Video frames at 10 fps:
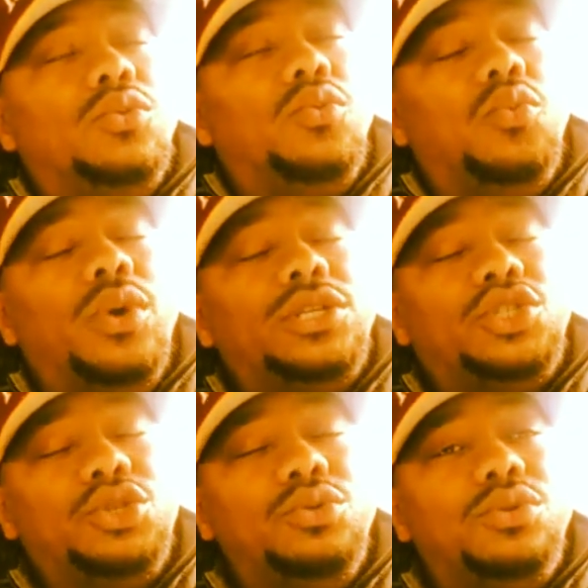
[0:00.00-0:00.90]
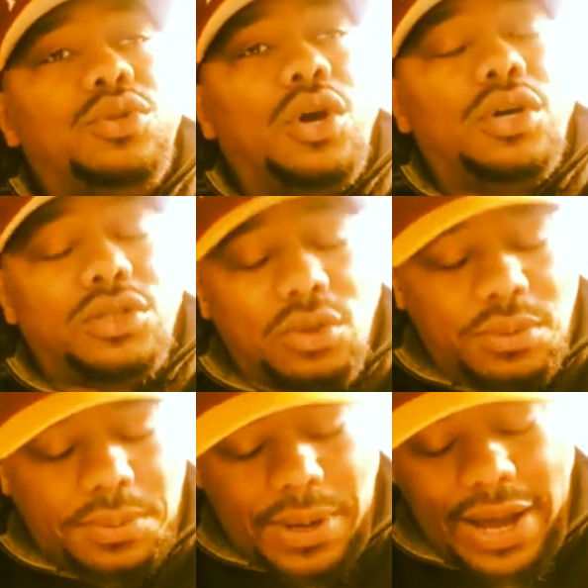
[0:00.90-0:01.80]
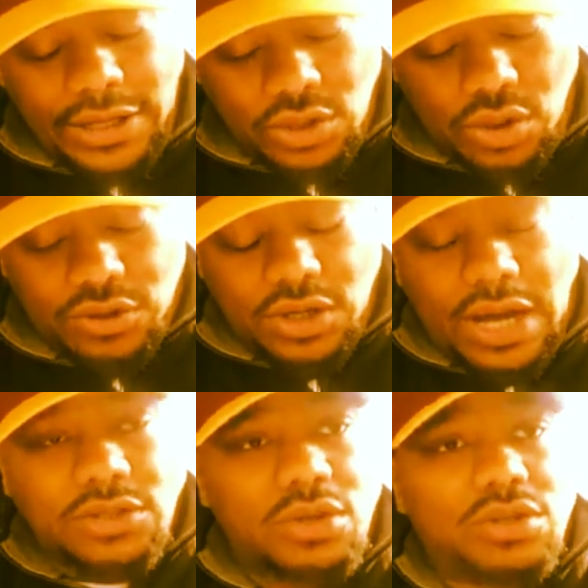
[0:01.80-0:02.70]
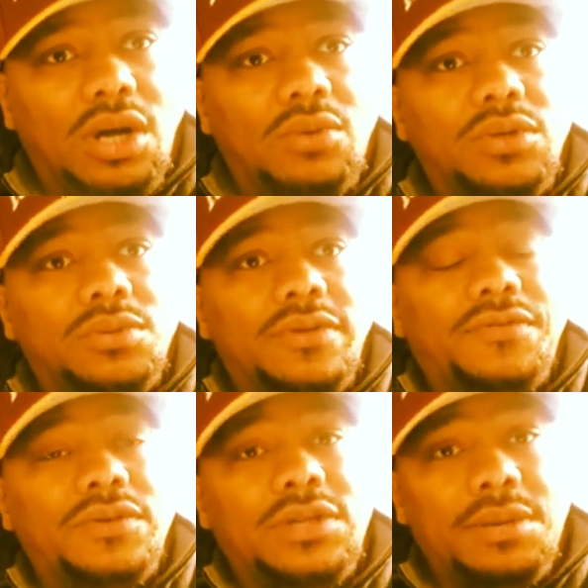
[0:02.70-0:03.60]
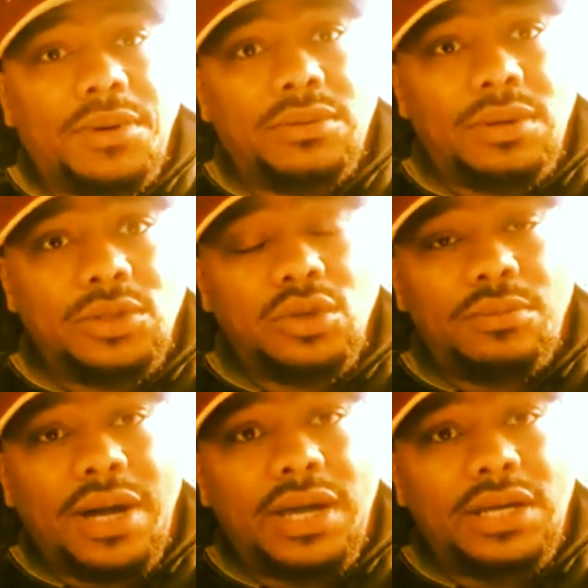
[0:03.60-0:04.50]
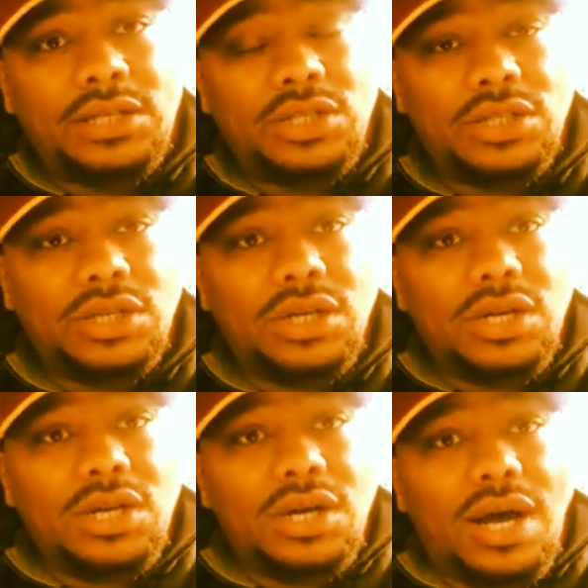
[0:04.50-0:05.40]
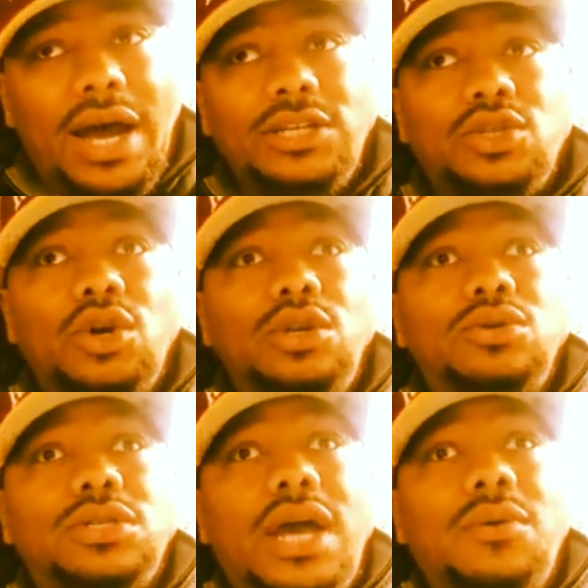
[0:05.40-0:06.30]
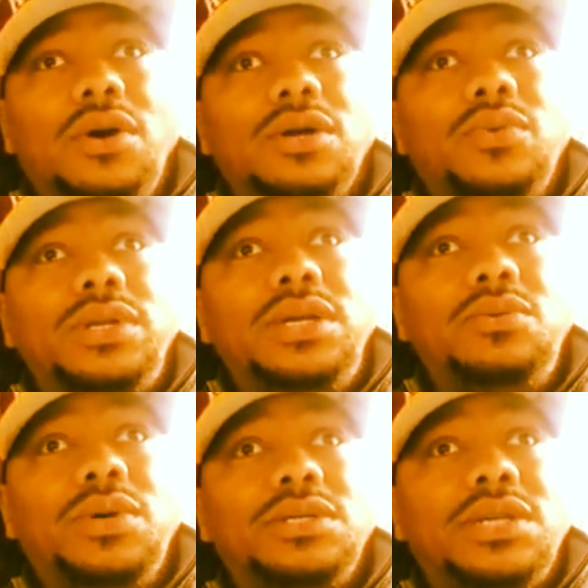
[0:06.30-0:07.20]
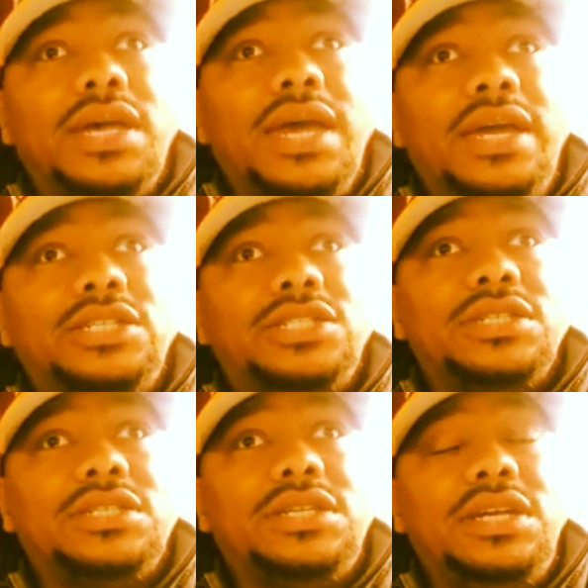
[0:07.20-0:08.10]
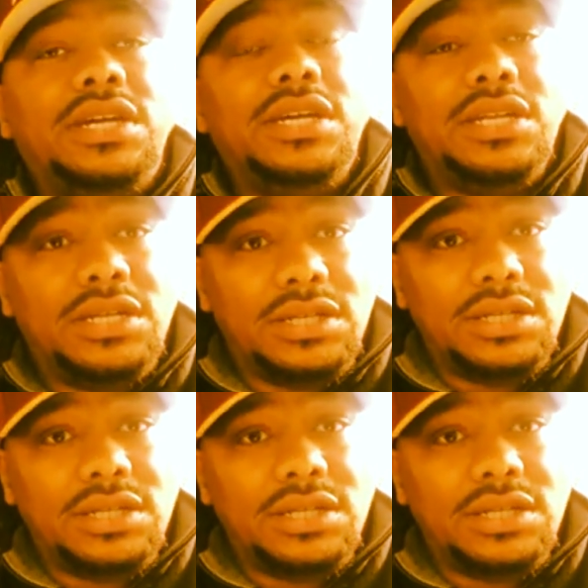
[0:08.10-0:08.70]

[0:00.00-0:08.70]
What you thought? So I saw Star Wars when it first came out. I'm showing my age. I saw Luke Skywalker when he was an anxious teen